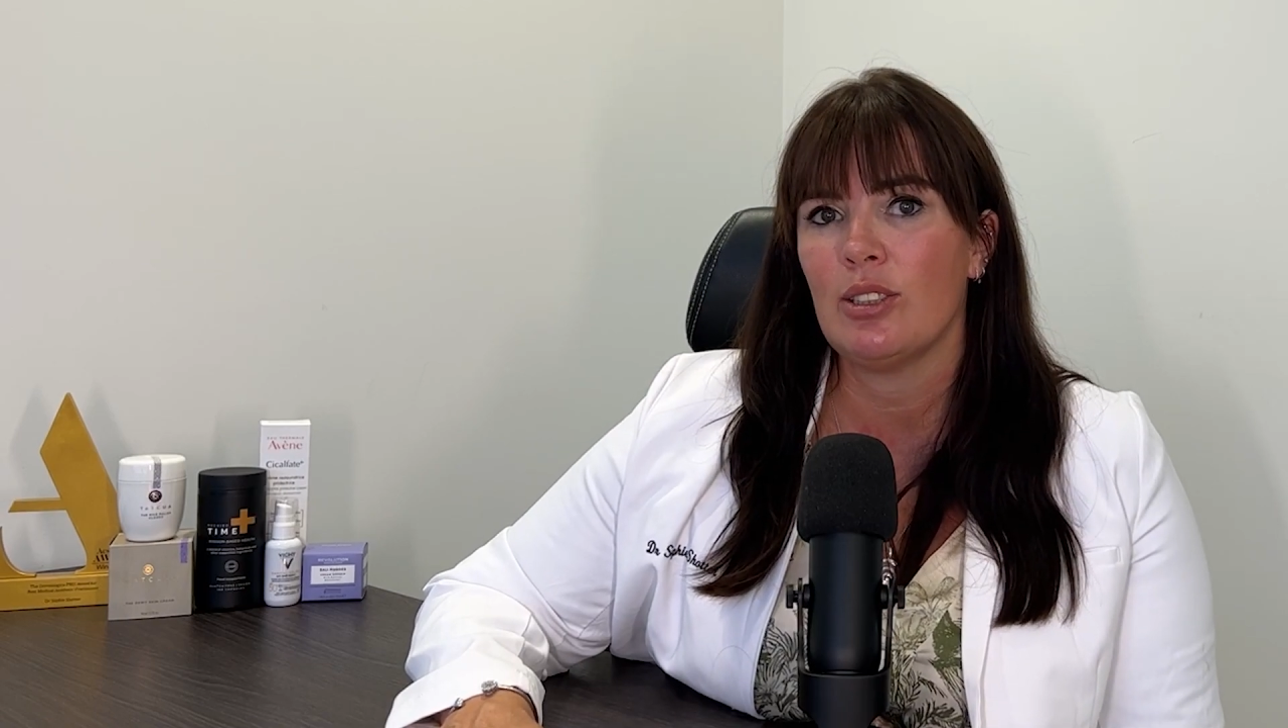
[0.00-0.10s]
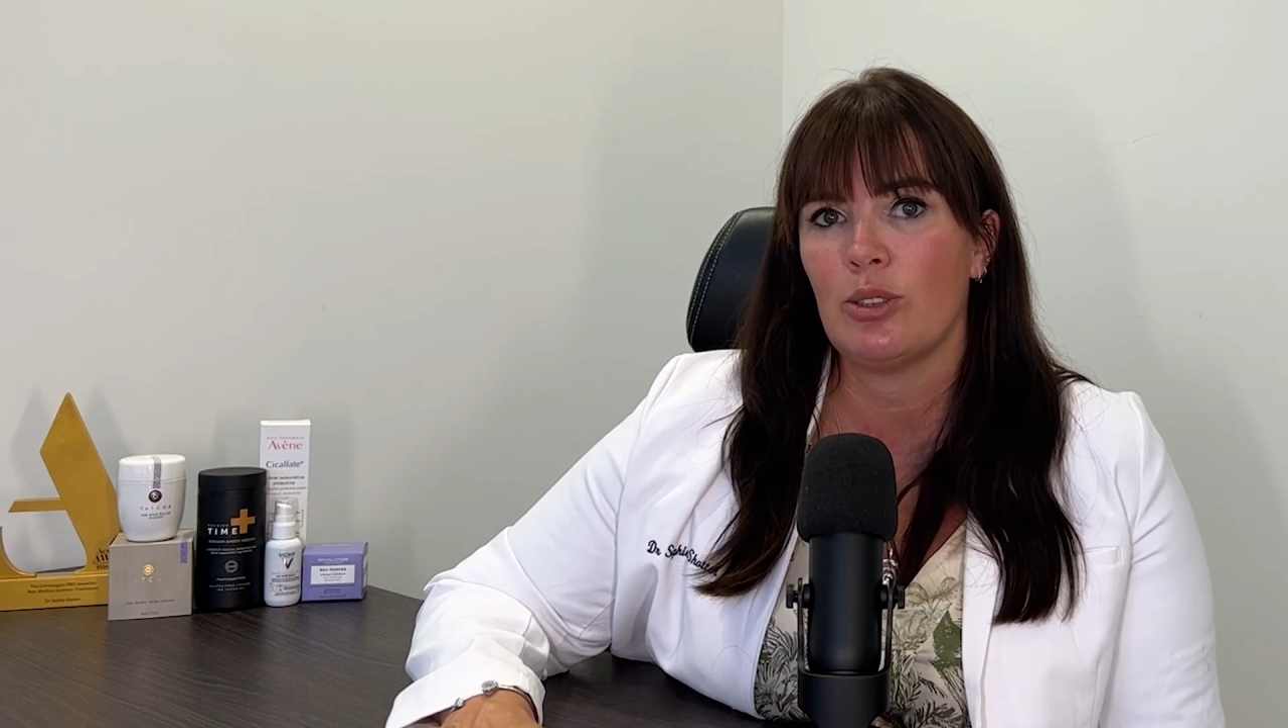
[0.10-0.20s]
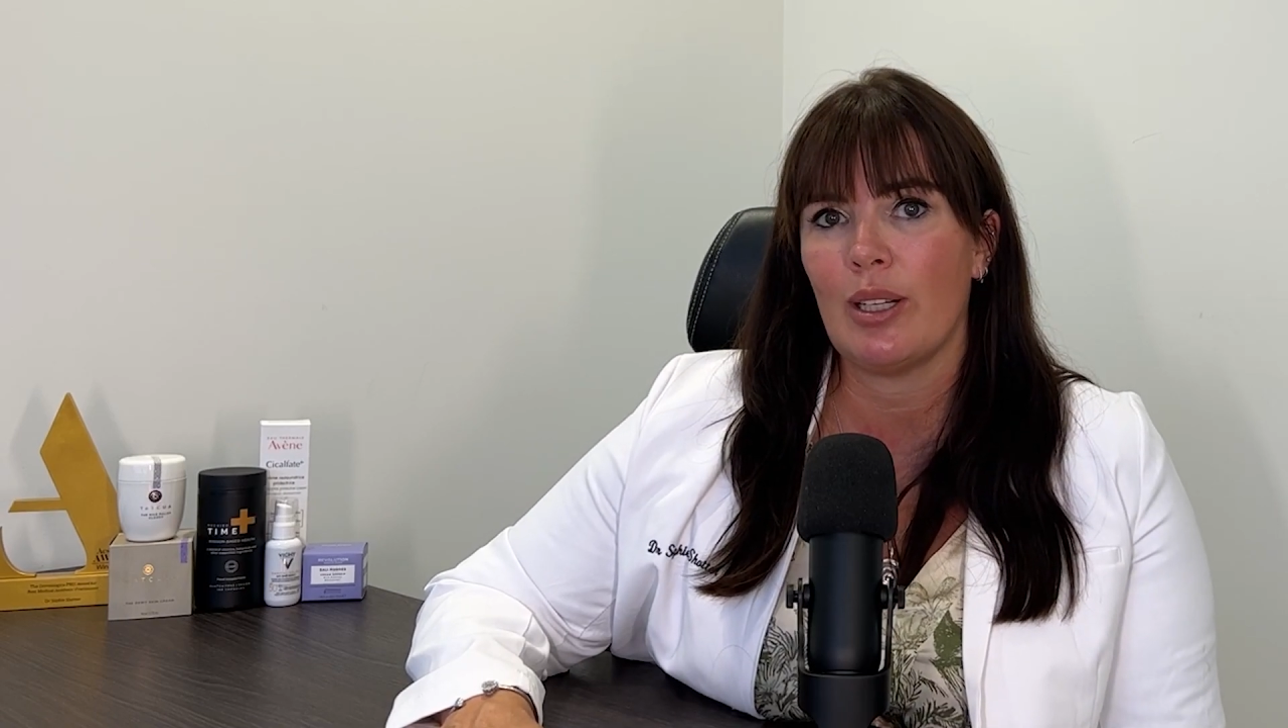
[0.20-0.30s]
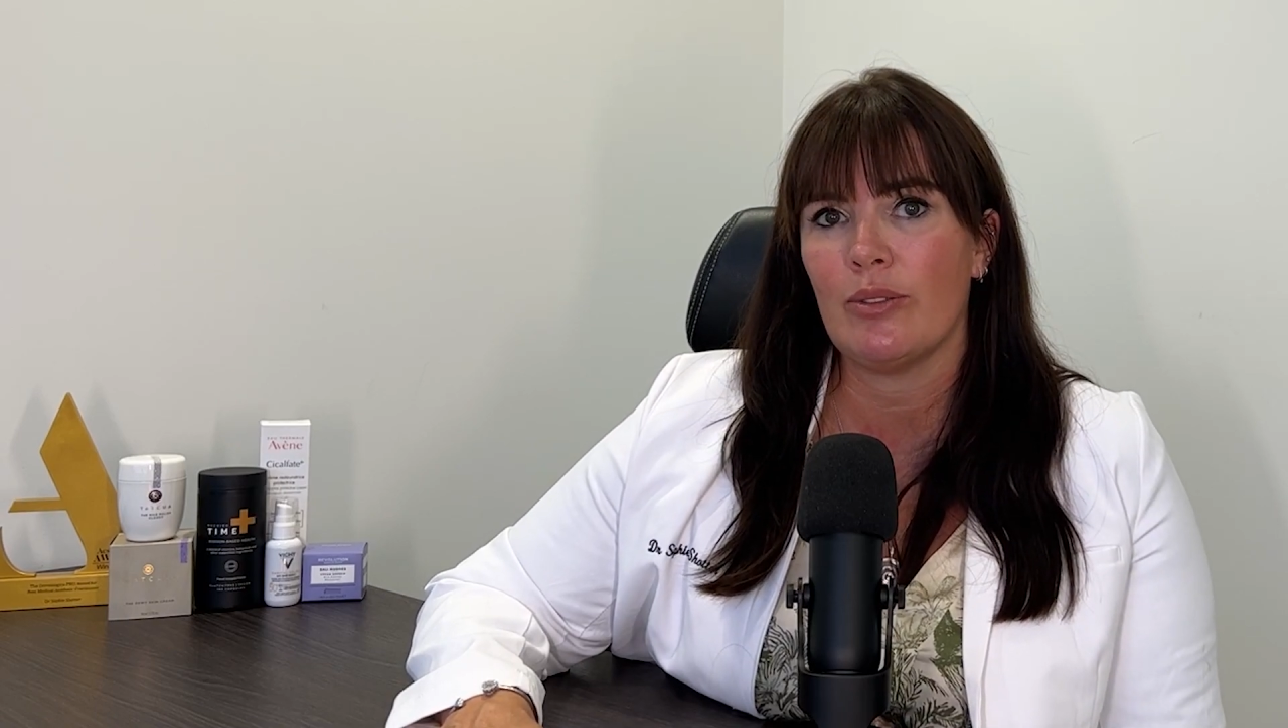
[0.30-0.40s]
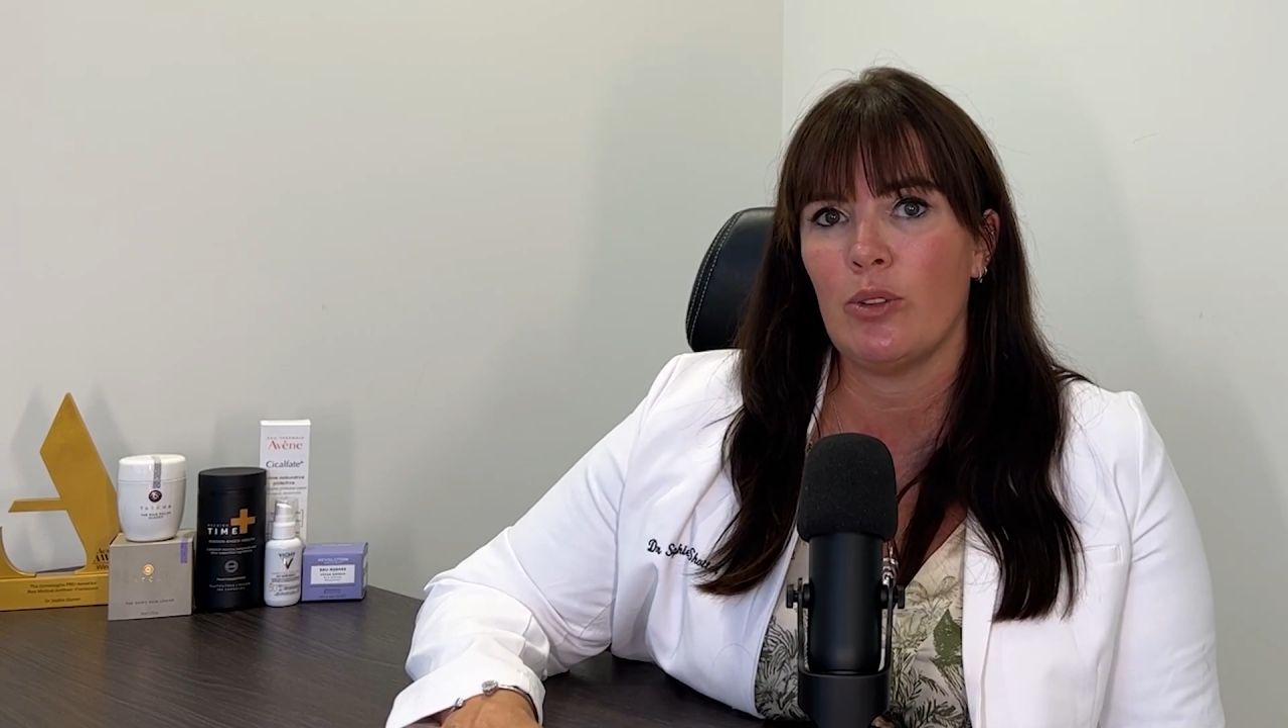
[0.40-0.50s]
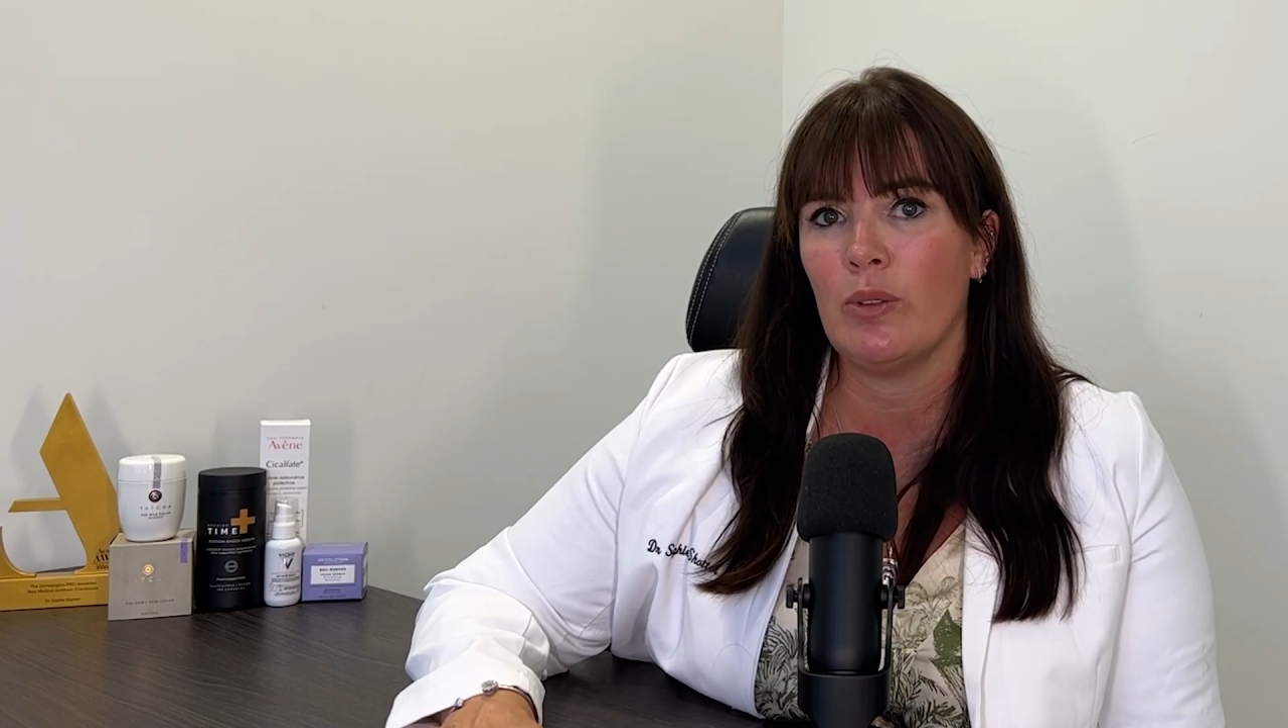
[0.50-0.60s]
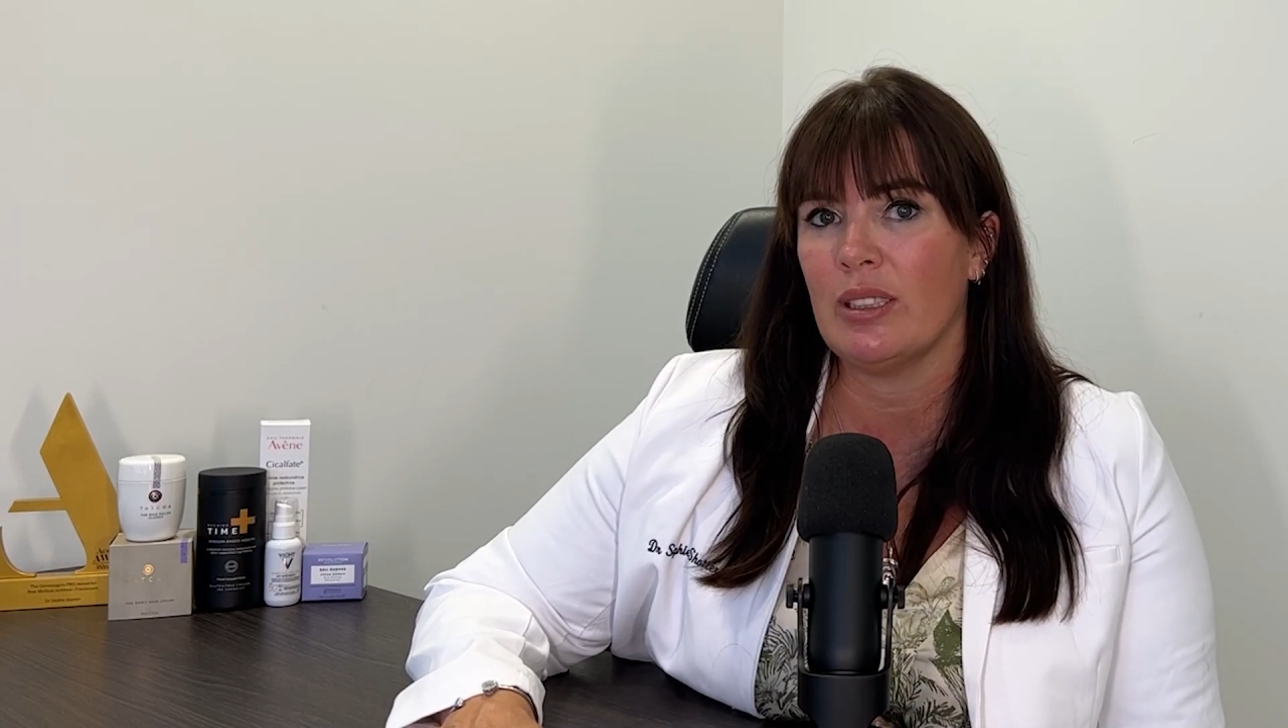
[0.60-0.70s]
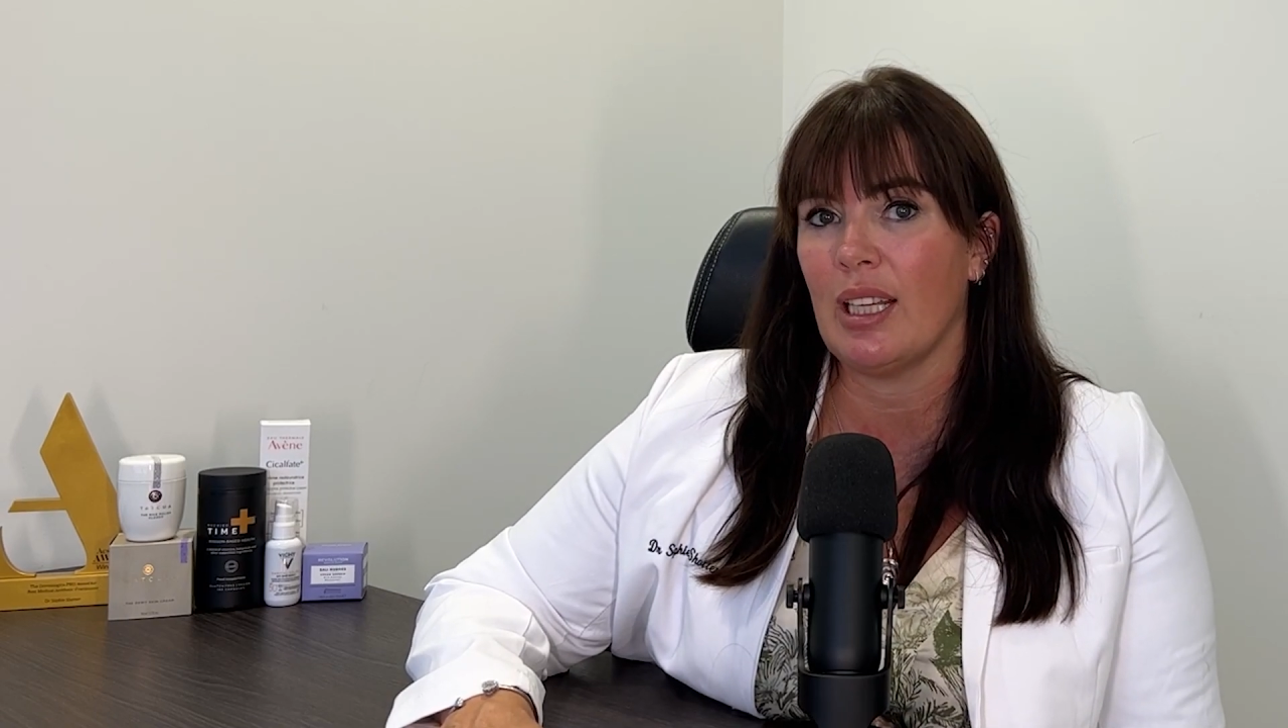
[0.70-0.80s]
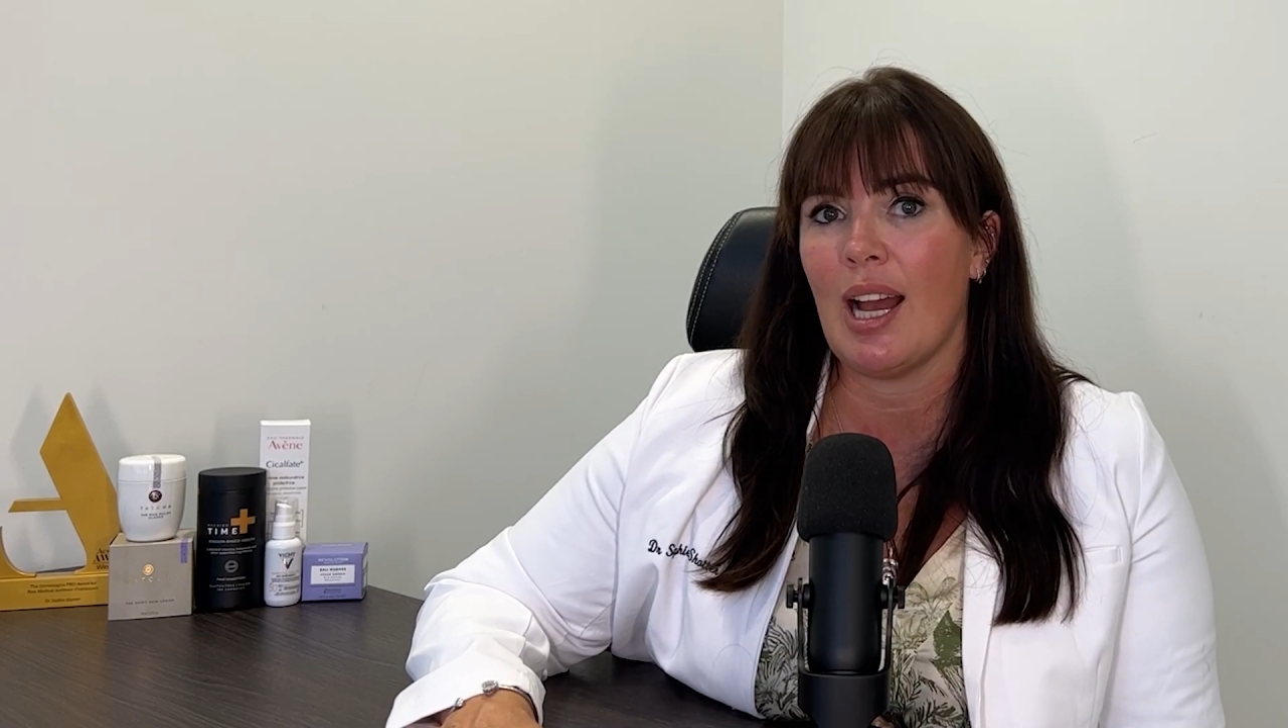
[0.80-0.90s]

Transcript: straightforward